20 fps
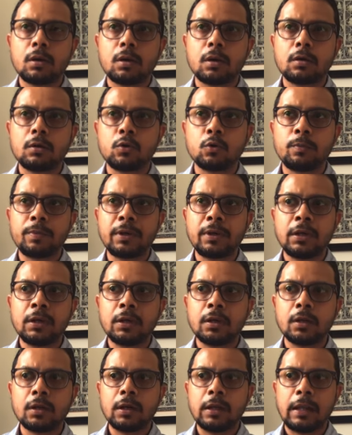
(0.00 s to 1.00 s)
to
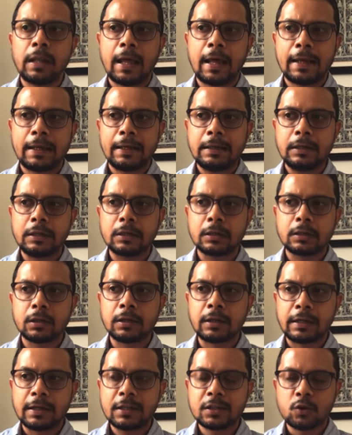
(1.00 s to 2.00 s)
be aligned.
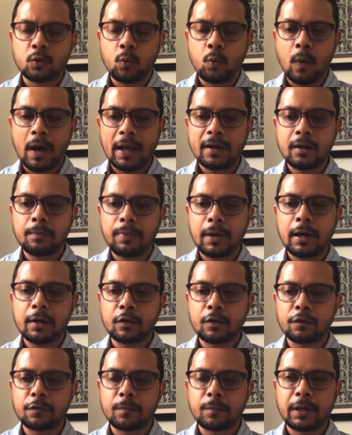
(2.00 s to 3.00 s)
At least one part
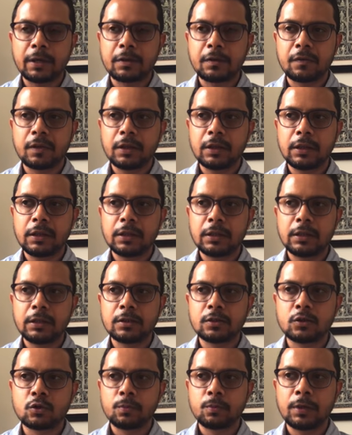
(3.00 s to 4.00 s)
of my trading
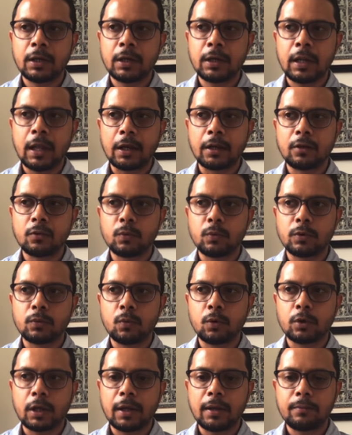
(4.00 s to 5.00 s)
needs to be aligned with
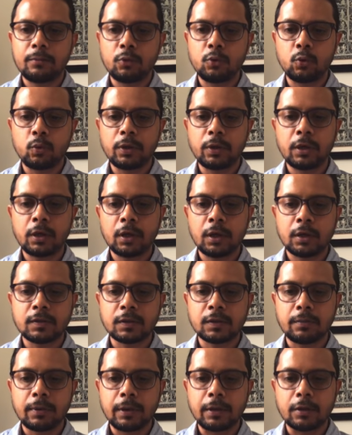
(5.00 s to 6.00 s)
what I am doing as a
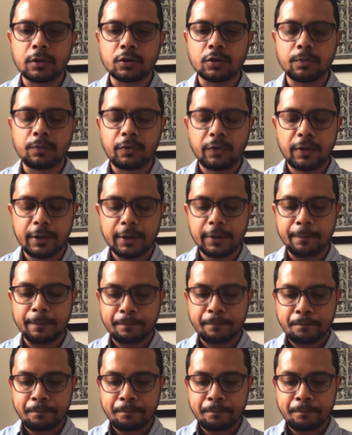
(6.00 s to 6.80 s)
mentorship trader.